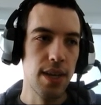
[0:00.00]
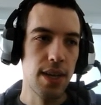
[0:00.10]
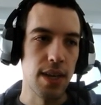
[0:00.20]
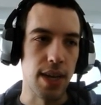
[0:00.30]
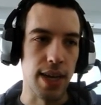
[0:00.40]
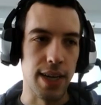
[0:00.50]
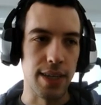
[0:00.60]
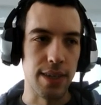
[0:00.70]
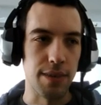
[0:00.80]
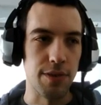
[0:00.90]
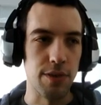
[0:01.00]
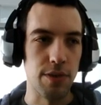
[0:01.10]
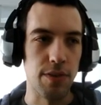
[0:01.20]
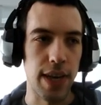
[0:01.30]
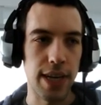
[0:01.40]
And if you
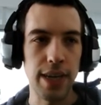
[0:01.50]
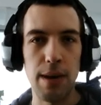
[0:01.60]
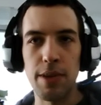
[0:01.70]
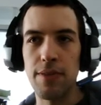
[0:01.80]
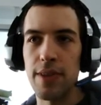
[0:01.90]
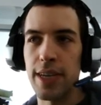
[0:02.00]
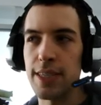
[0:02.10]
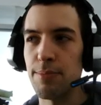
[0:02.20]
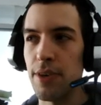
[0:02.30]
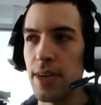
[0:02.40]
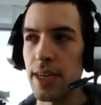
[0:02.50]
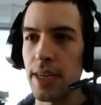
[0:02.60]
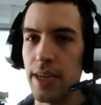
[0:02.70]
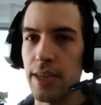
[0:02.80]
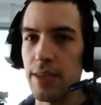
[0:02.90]
then come in the next morning
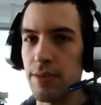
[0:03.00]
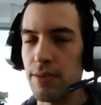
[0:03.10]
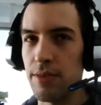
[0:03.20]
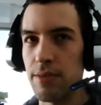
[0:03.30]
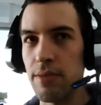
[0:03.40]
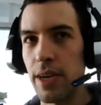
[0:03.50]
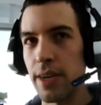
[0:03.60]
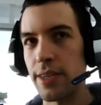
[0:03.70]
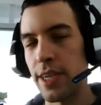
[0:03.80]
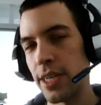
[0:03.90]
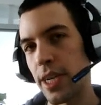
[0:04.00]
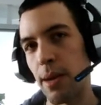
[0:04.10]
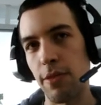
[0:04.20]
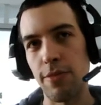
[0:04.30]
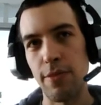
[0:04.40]
and you like change a
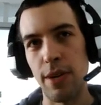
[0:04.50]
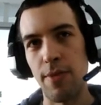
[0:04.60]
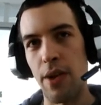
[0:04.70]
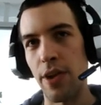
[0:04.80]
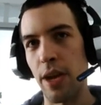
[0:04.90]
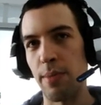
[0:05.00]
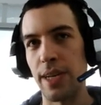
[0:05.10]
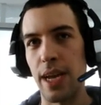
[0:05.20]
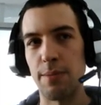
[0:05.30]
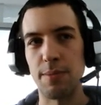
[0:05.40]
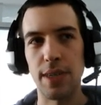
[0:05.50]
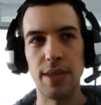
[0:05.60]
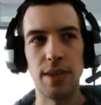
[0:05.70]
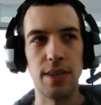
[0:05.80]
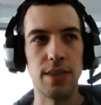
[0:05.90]
couple of variable names
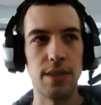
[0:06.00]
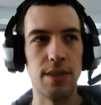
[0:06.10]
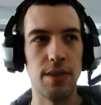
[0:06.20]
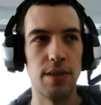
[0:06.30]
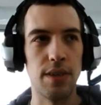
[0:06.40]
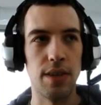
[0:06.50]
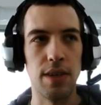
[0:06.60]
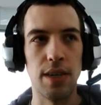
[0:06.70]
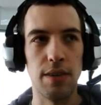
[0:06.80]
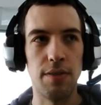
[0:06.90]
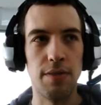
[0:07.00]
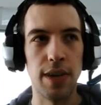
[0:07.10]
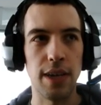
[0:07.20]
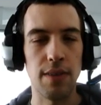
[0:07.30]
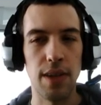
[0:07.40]
because you
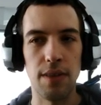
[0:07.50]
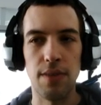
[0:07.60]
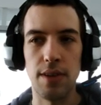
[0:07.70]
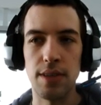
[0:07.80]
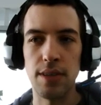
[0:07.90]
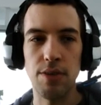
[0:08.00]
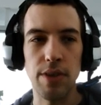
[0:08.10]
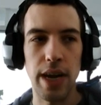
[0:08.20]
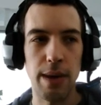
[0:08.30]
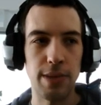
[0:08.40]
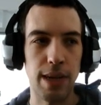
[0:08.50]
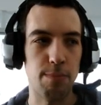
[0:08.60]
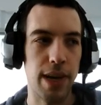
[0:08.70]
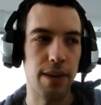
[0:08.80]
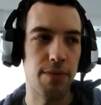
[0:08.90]
think that those new names are
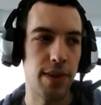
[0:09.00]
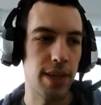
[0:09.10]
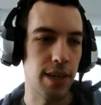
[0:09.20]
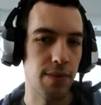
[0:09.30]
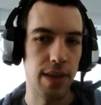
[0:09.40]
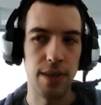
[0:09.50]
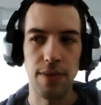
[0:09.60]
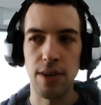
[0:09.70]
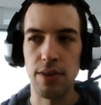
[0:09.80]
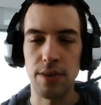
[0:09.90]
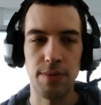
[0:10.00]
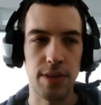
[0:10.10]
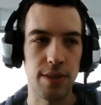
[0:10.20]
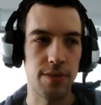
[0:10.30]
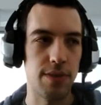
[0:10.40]
better fitting than the old
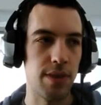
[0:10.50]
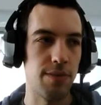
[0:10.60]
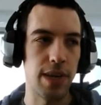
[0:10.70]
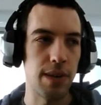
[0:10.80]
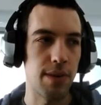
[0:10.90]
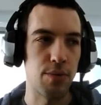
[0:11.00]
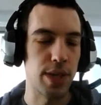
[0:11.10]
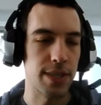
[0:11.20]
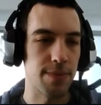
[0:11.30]
ones for whatever reason,